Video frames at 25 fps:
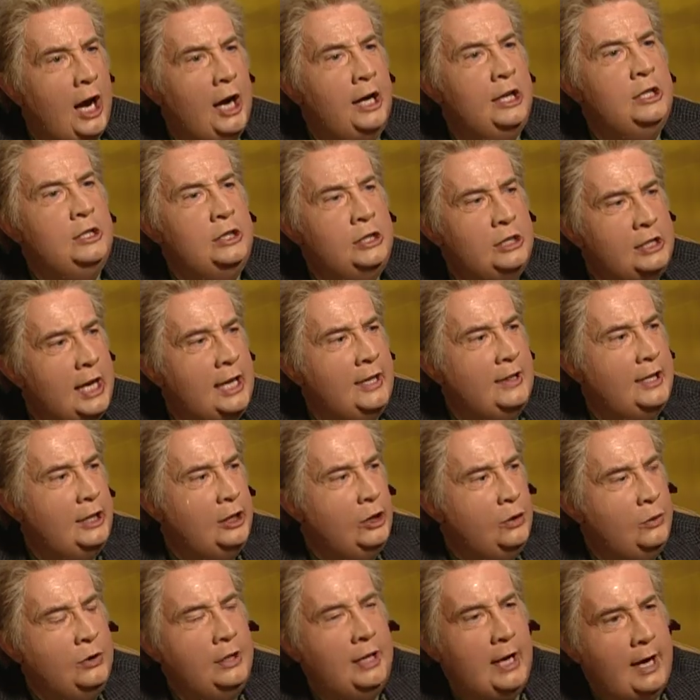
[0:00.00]
Are you saying that
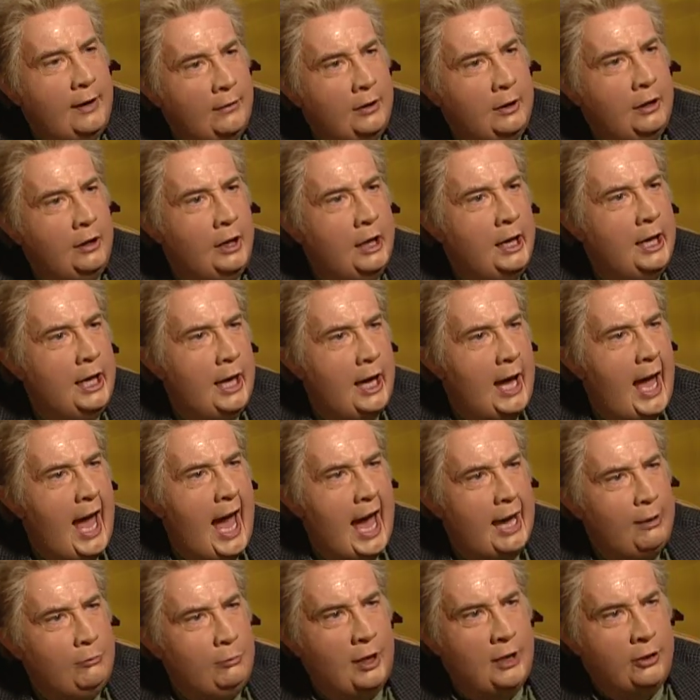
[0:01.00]
you never
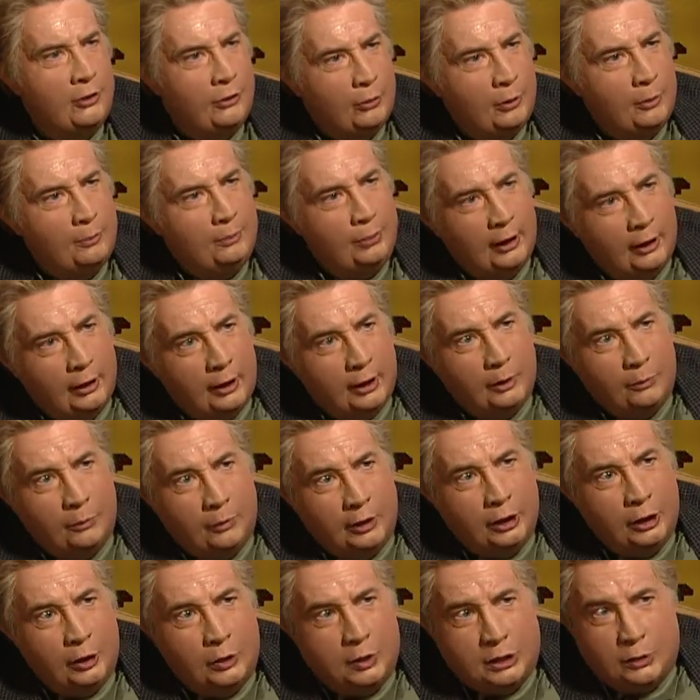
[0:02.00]
went through a period where
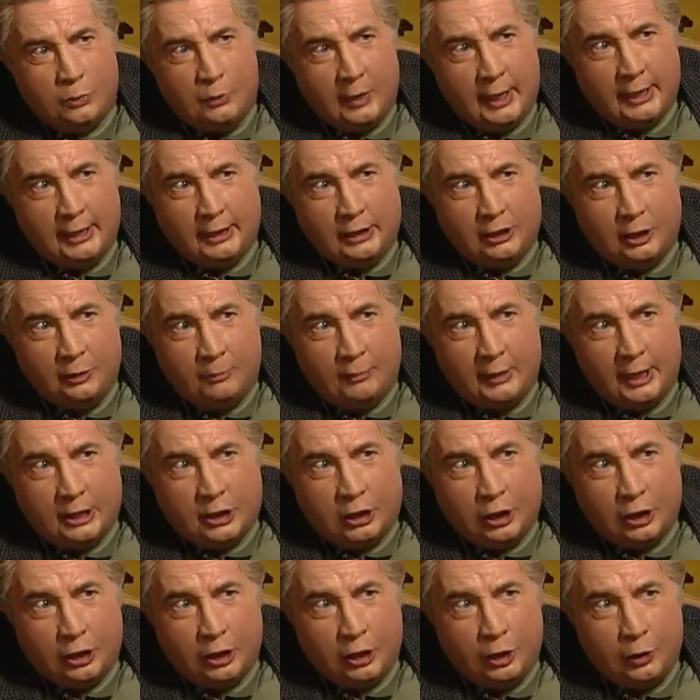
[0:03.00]
you sweated too much
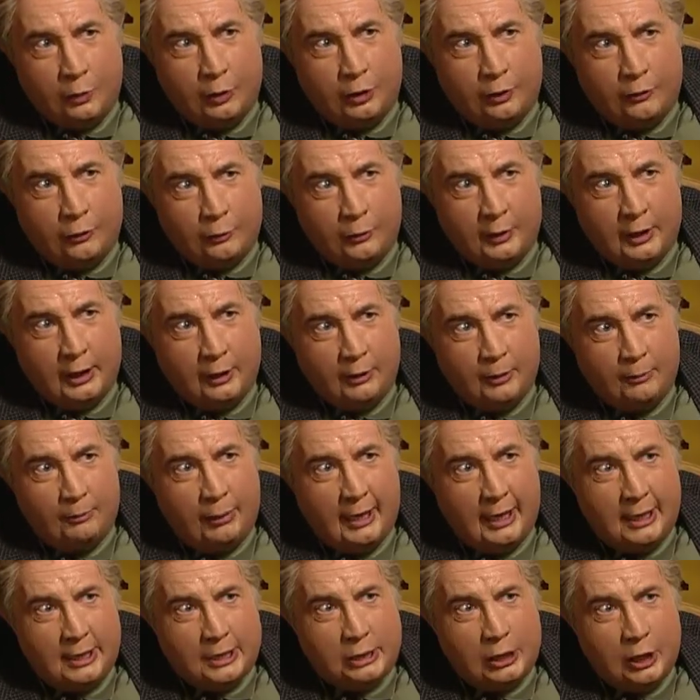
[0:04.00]
or you were 300
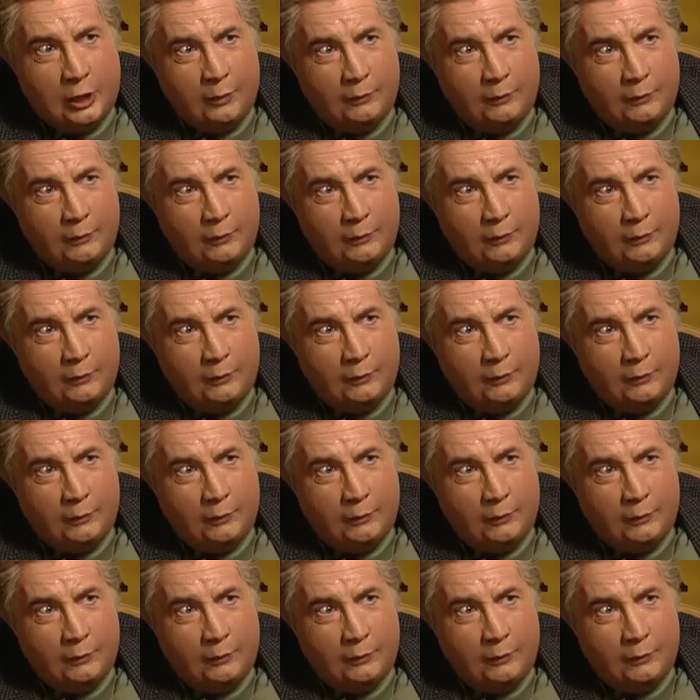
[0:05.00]
pounds